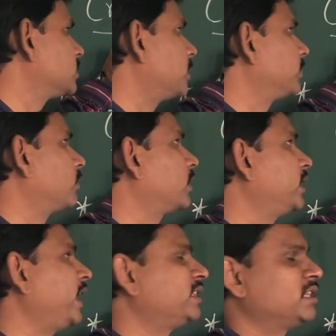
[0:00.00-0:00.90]
Topic of the
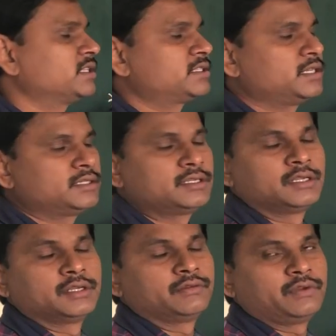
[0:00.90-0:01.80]
8th lesson.
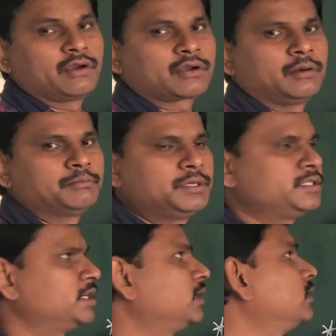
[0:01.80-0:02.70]
We have
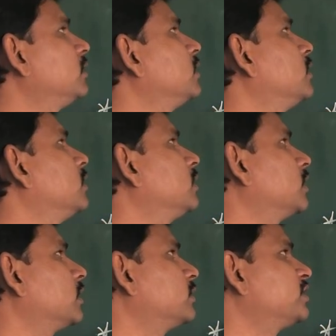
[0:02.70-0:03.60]
completed
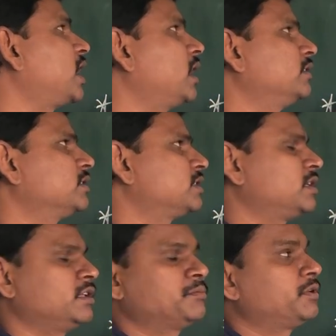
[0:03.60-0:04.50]
the challenges in
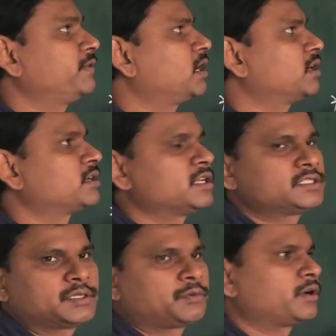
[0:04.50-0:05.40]
improving
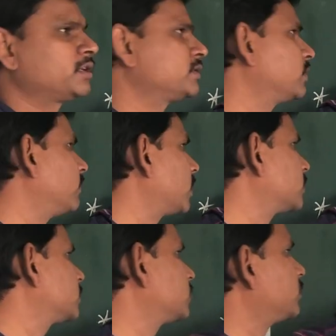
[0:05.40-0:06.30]
agriculture produce over.
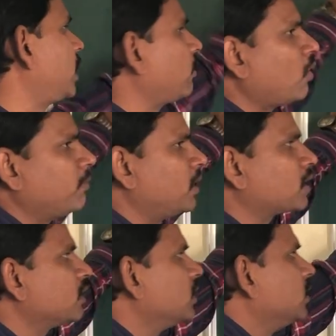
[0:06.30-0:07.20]
Today
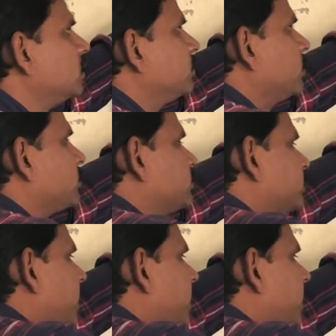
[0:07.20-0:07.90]
homework, you have to